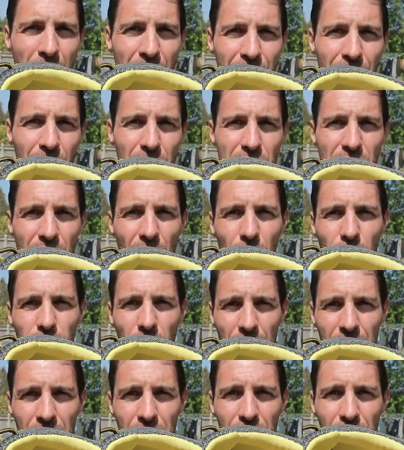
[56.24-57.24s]
barefoot style
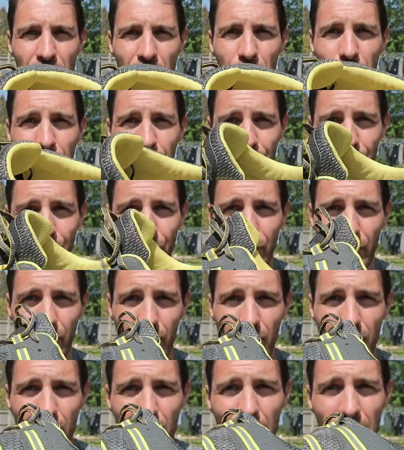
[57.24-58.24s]
running shoe.
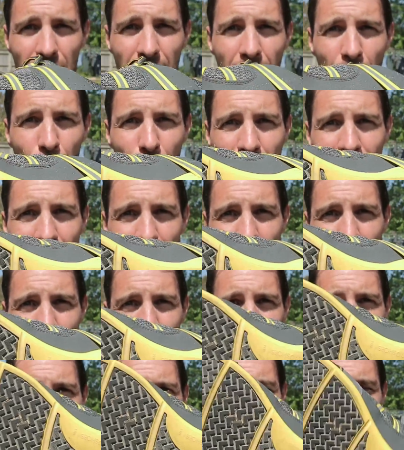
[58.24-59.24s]
However,
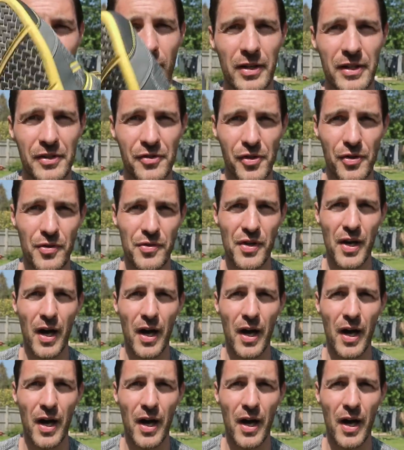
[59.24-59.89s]
as far as running shoes